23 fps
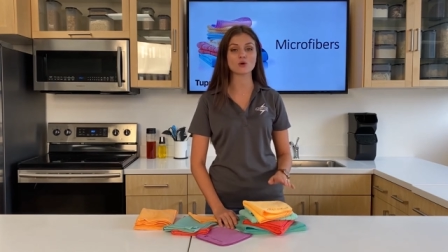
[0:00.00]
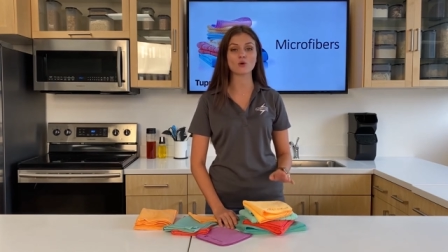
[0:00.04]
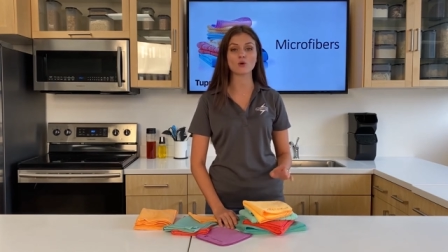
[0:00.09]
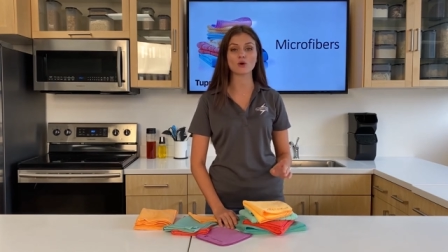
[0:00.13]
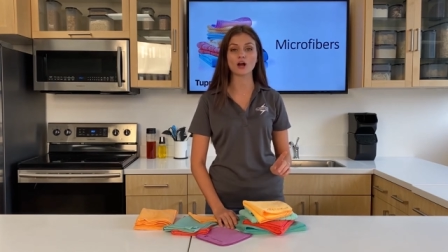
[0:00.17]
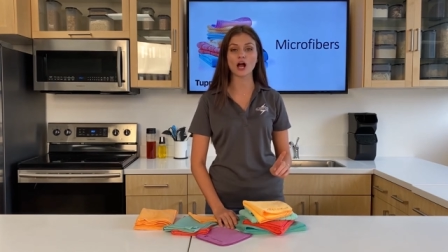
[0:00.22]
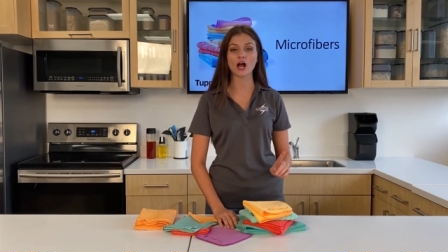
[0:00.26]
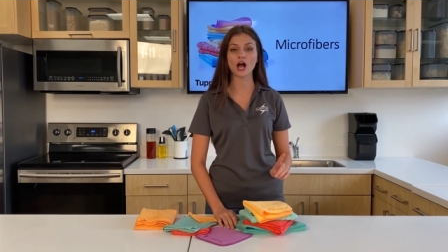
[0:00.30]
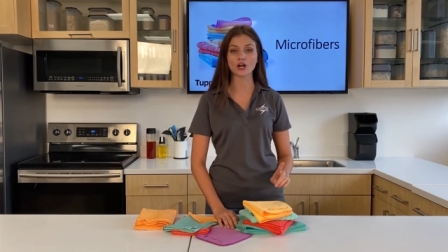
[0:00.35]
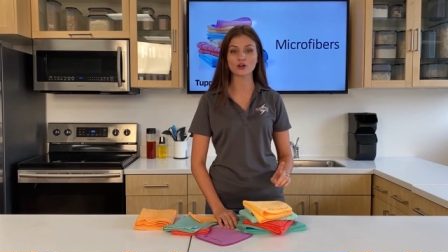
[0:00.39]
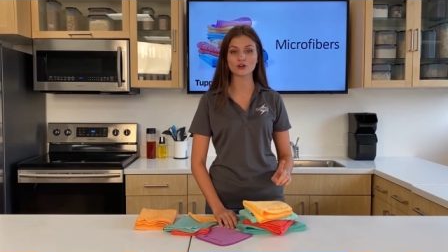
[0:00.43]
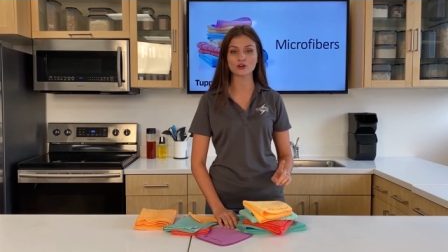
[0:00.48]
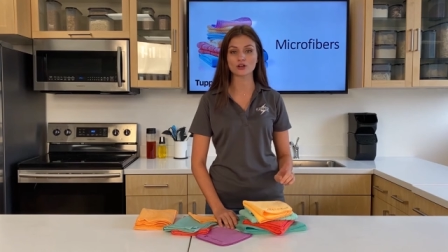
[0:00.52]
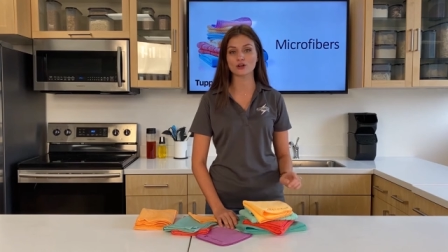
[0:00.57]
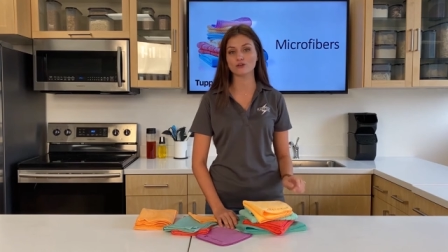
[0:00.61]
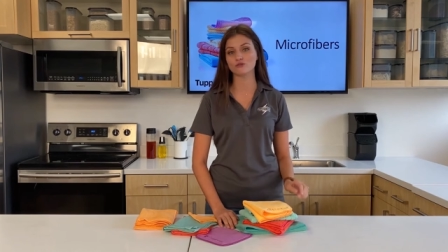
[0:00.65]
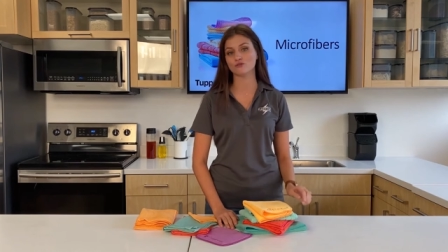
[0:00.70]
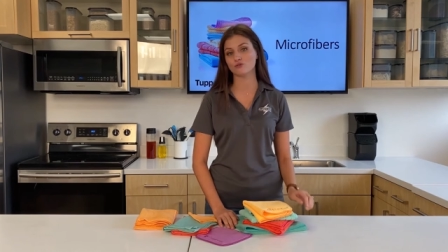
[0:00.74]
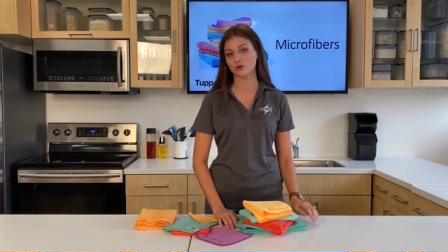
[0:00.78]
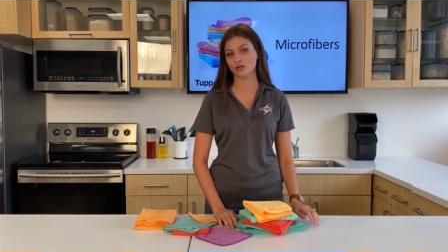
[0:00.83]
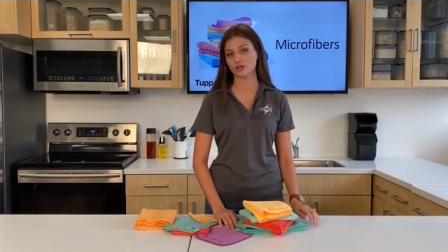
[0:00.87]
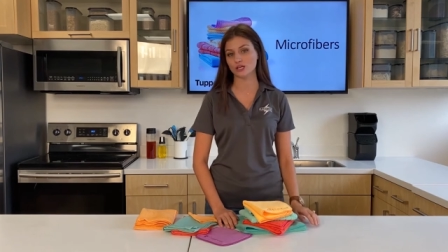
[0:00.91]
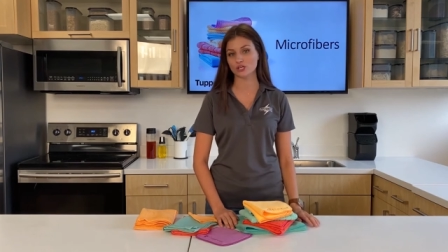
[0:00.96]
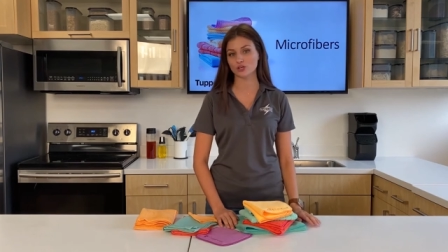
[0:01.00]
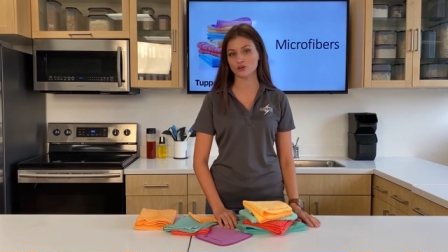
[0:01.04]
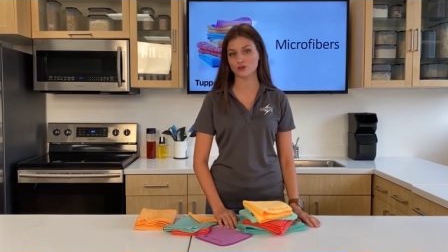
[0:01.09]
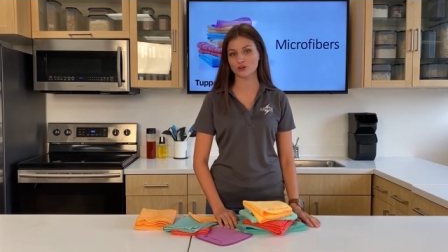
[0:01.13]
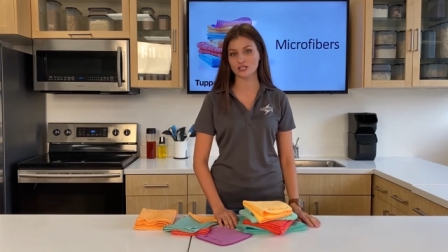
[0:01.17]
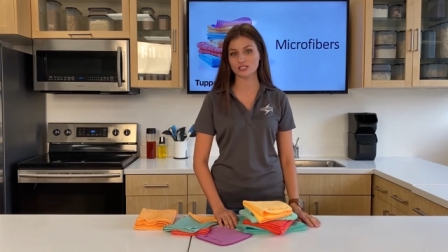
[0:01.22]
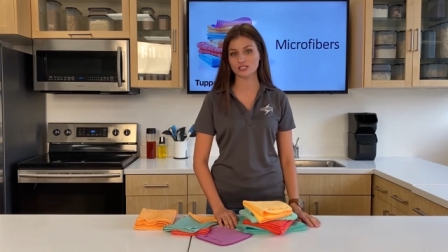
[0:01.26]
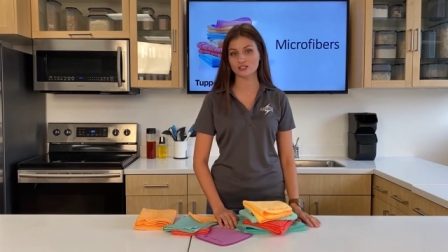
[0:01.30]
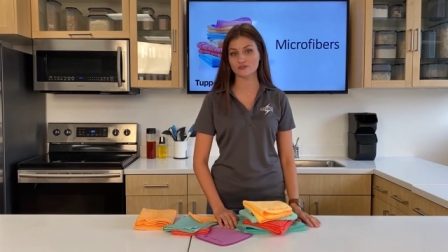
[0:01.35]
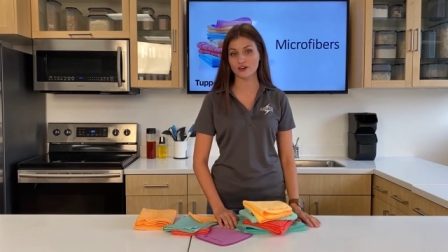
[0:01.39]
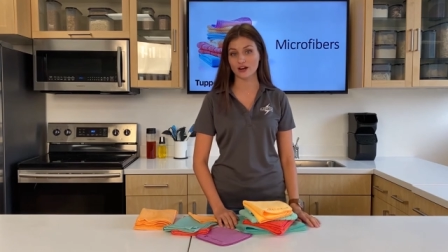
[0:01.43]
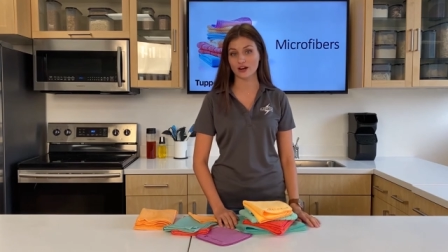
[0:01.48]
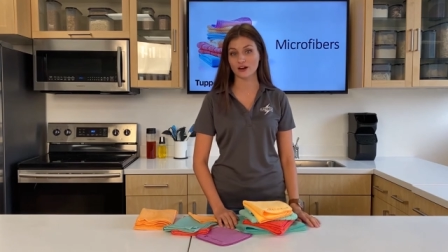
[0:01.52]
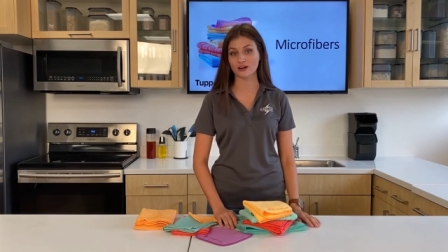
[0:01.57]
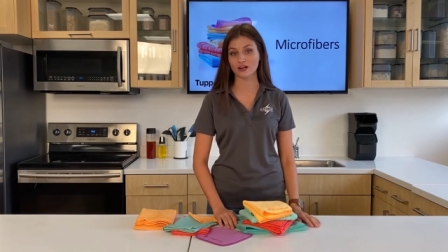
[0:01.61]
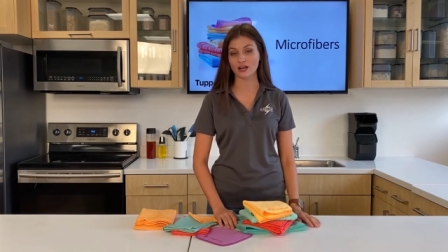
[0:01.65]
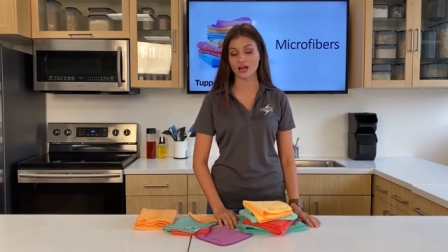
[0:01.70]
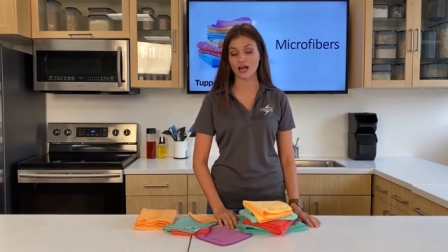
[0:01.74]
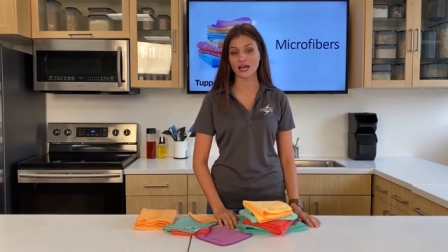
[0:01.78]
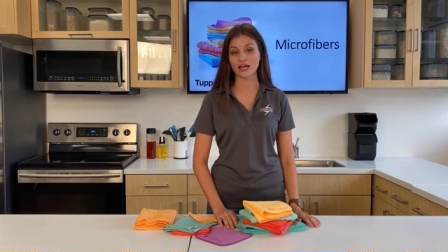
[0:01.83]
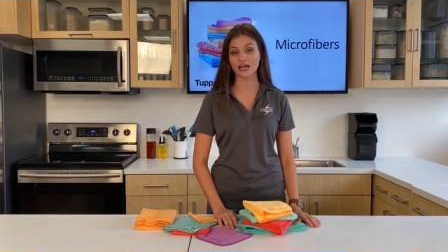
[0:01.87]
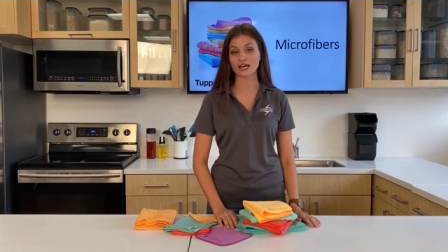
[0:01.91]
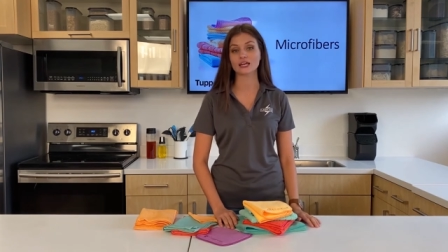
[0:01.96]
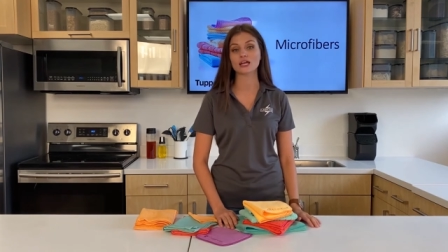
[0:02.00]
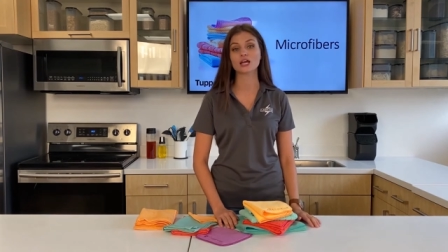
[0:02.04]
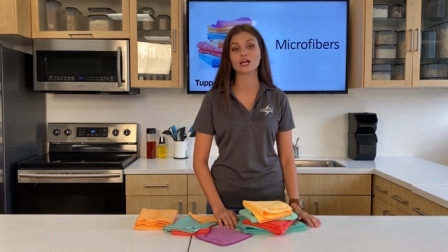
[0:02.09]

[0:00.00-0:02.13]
or 140 degrees Fahrenheit.